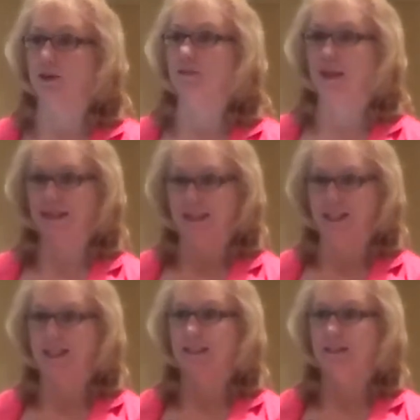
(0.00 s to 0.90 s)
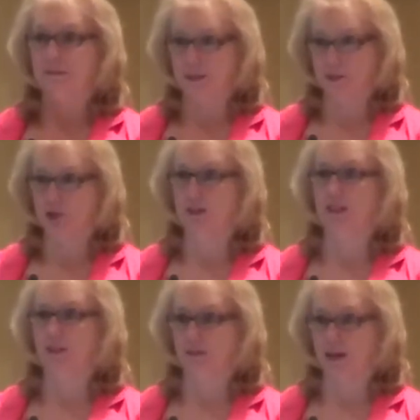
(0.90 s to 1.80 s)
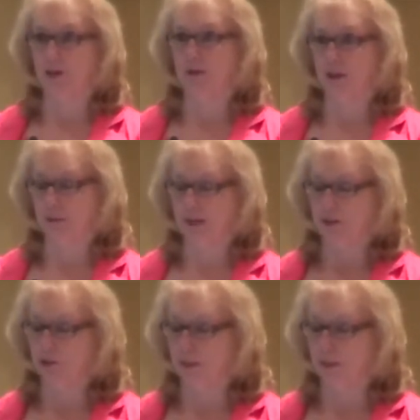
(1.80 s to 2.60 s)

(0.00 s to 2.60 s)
if they see it and if it's treated, evaluated, or managed.